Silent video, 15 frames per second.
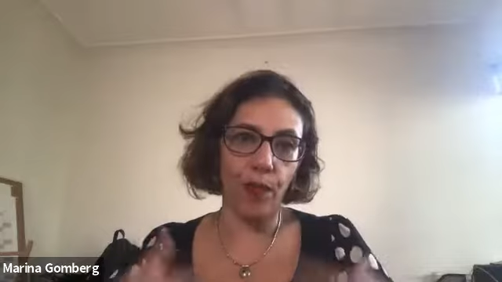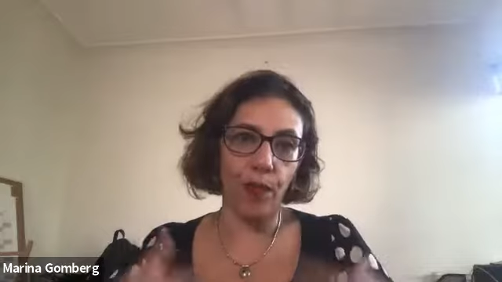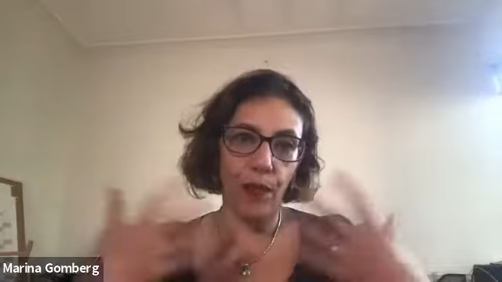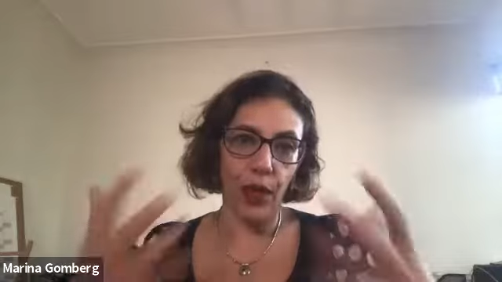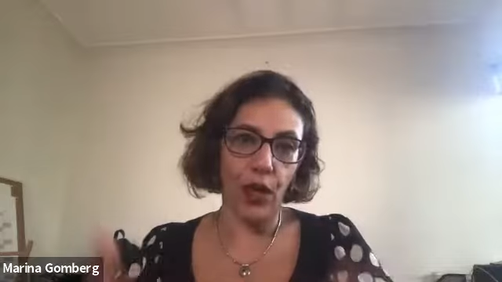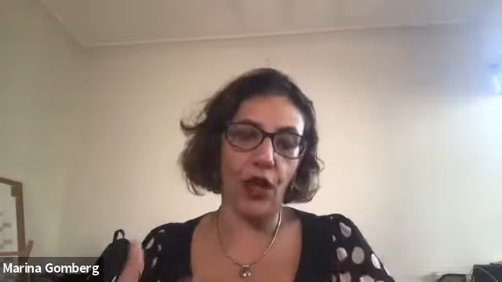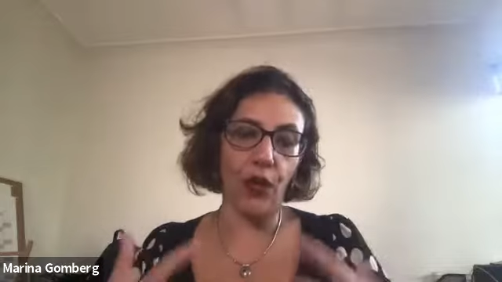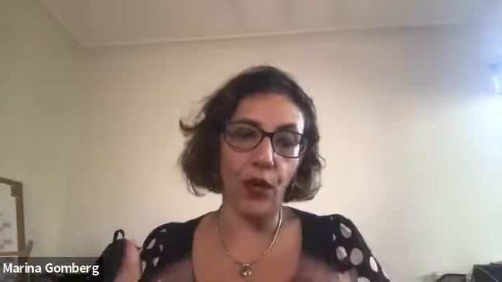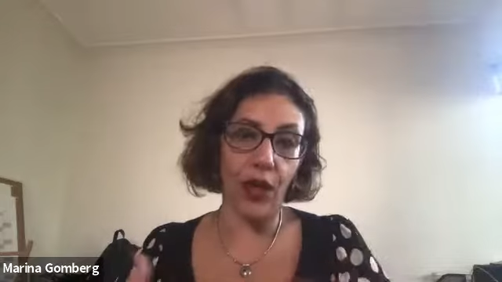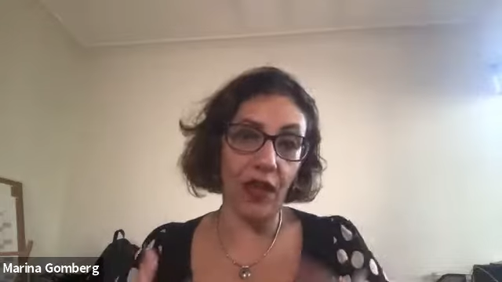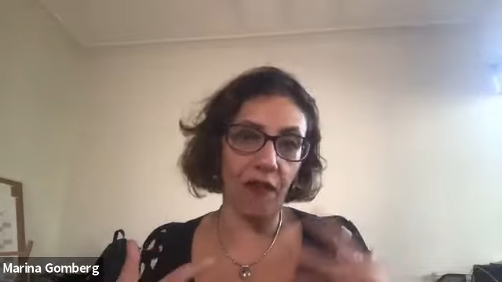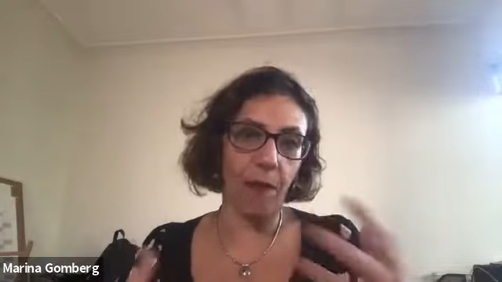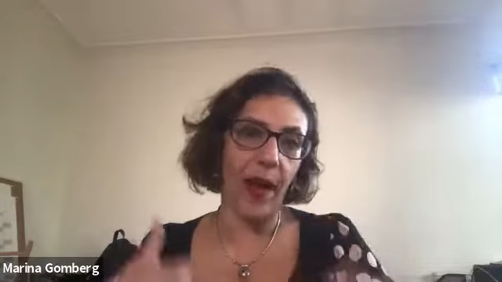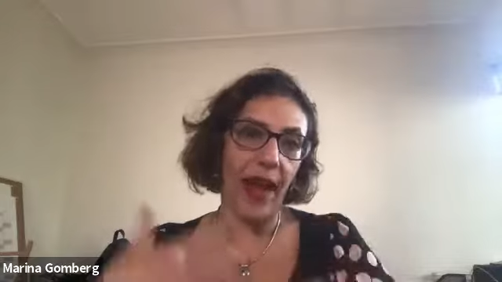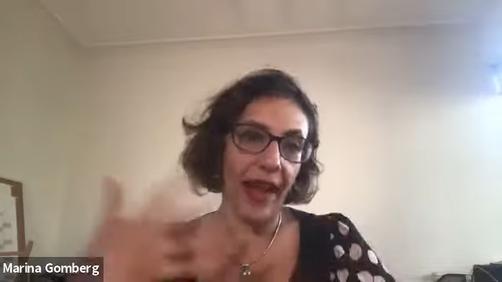you know,
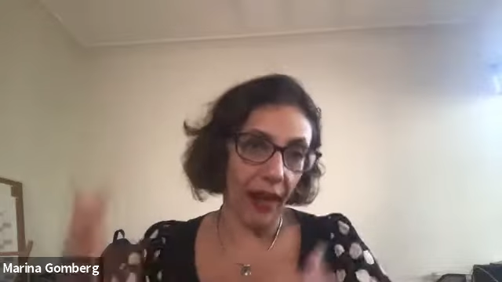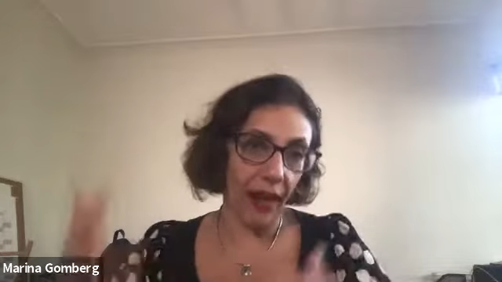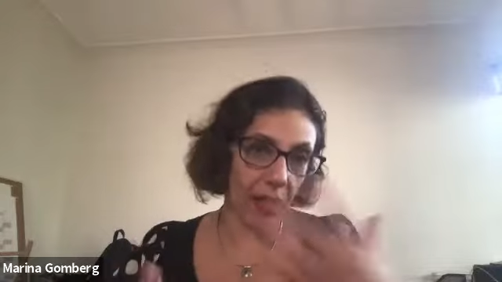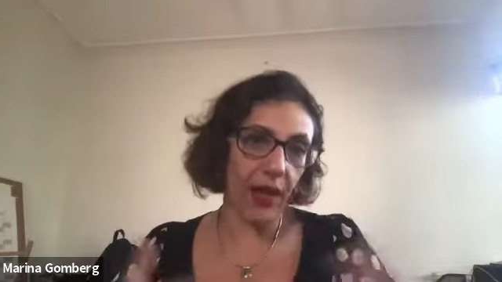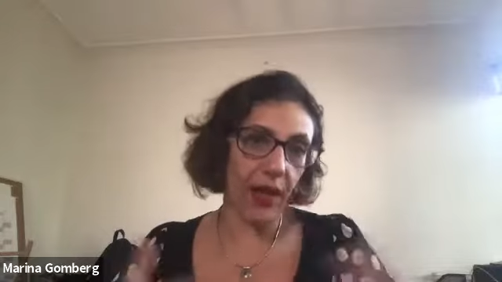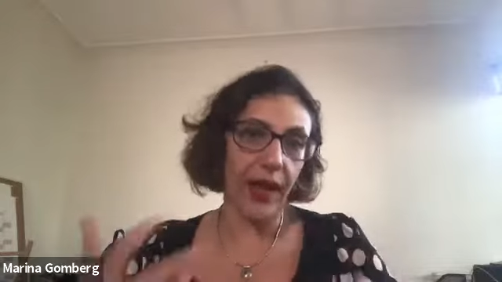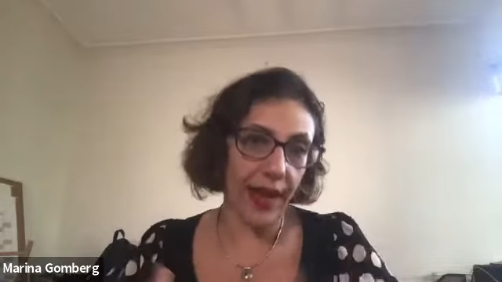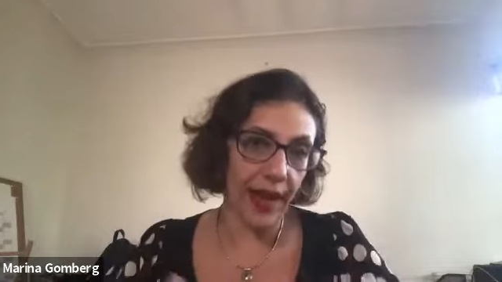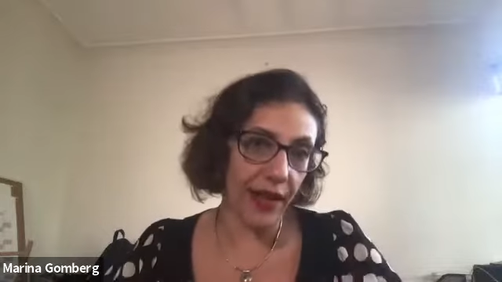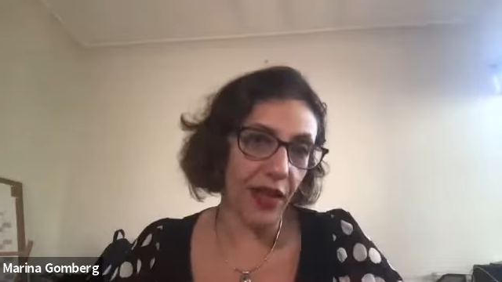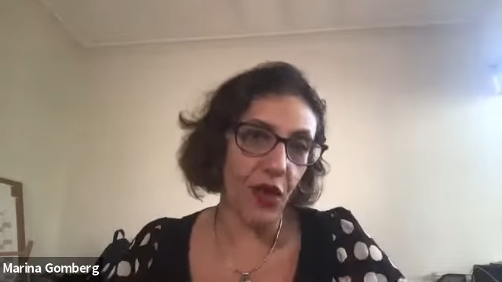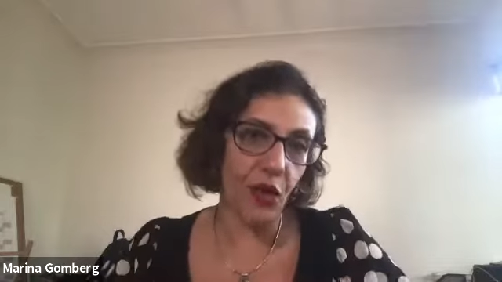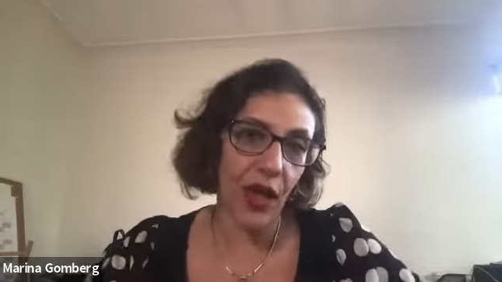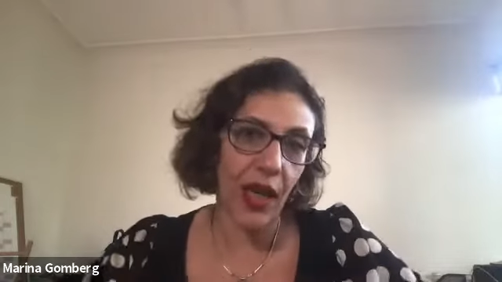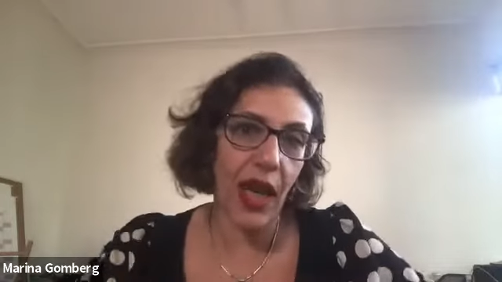give back and
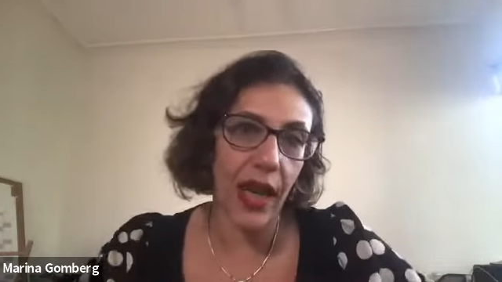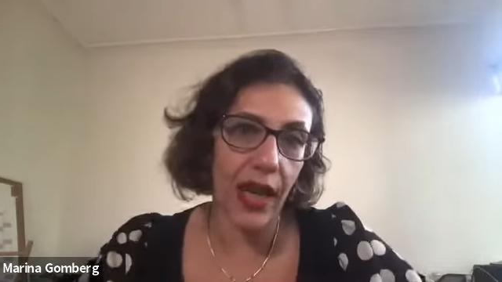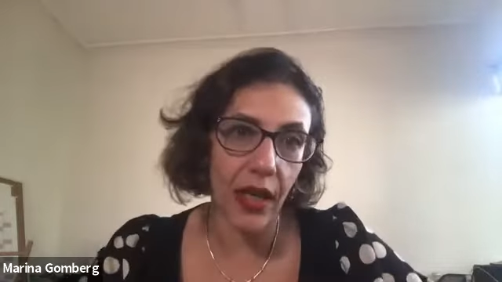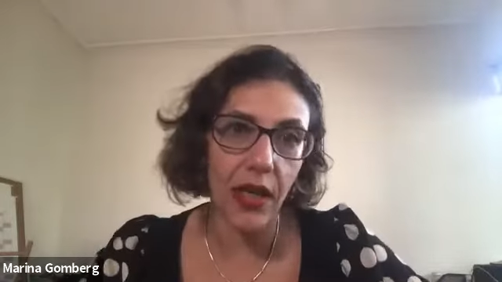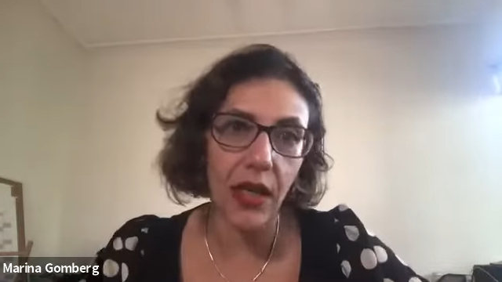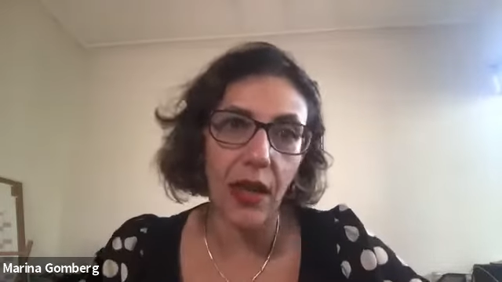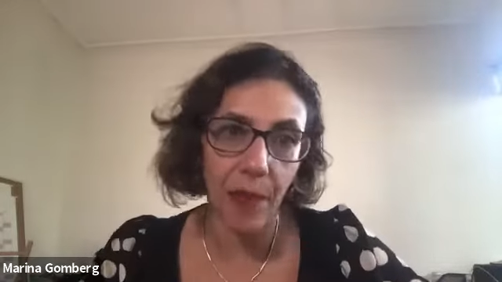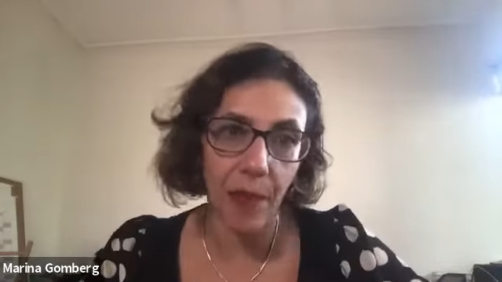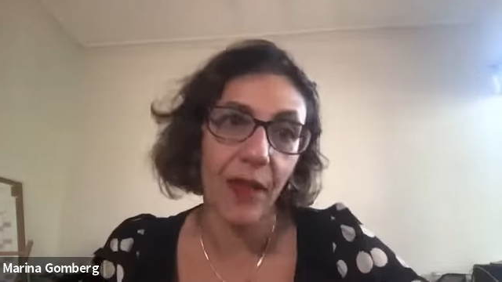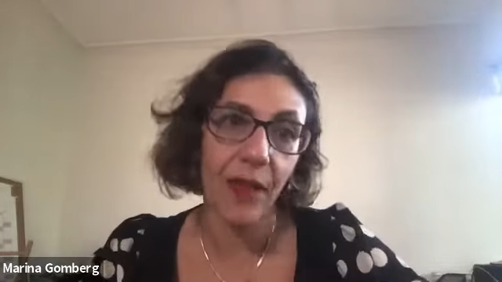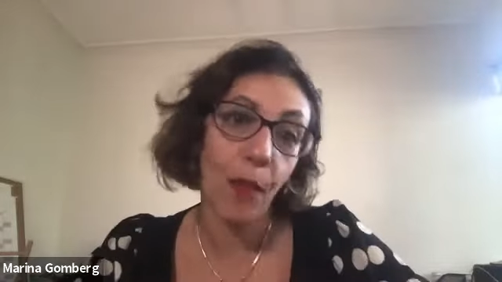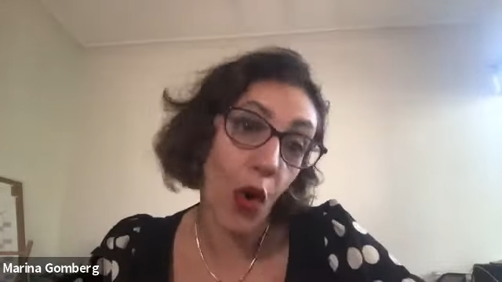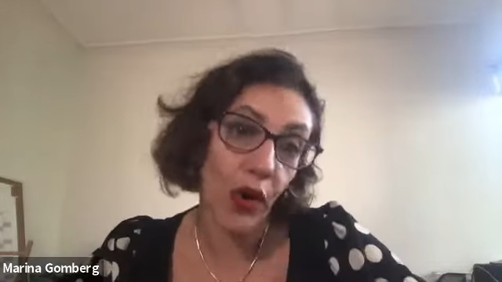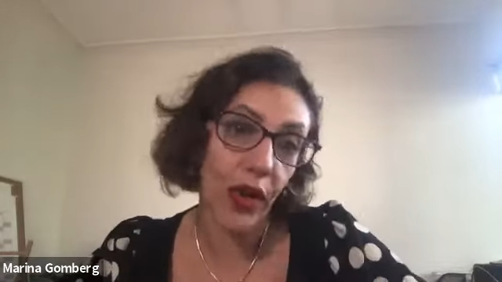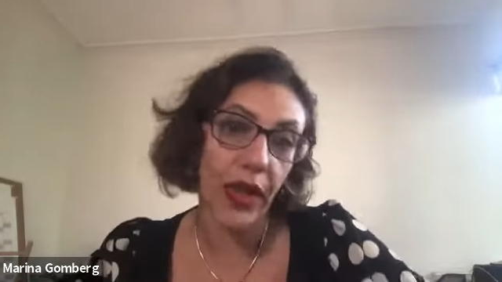educate a bit
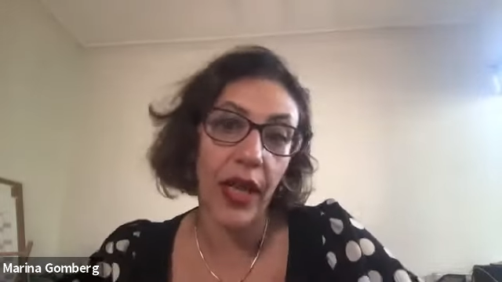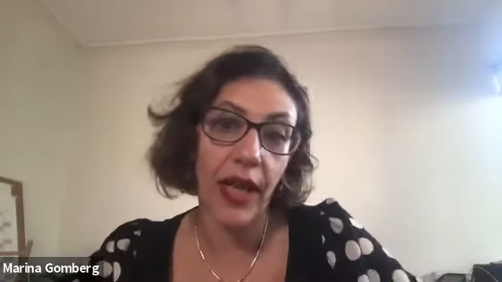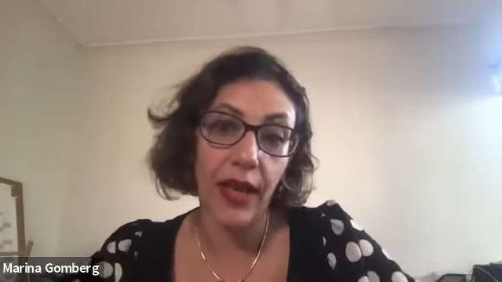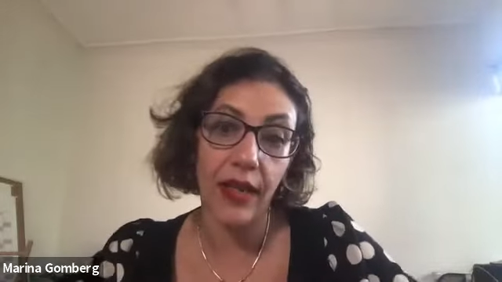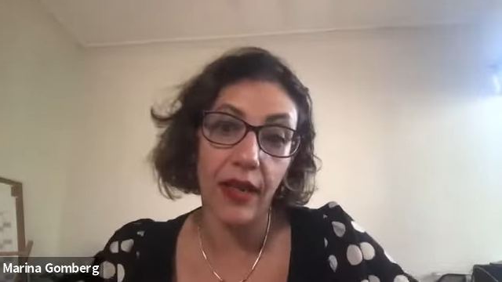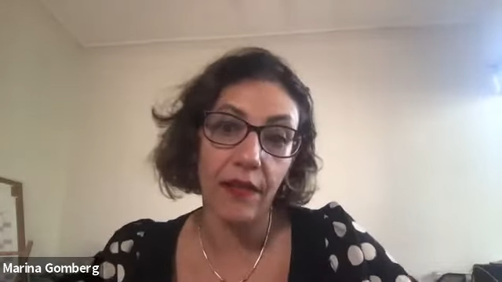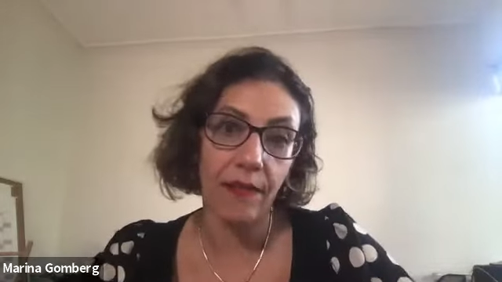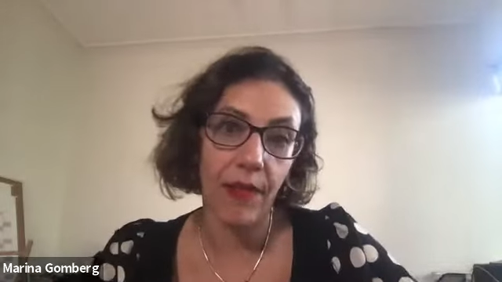more on that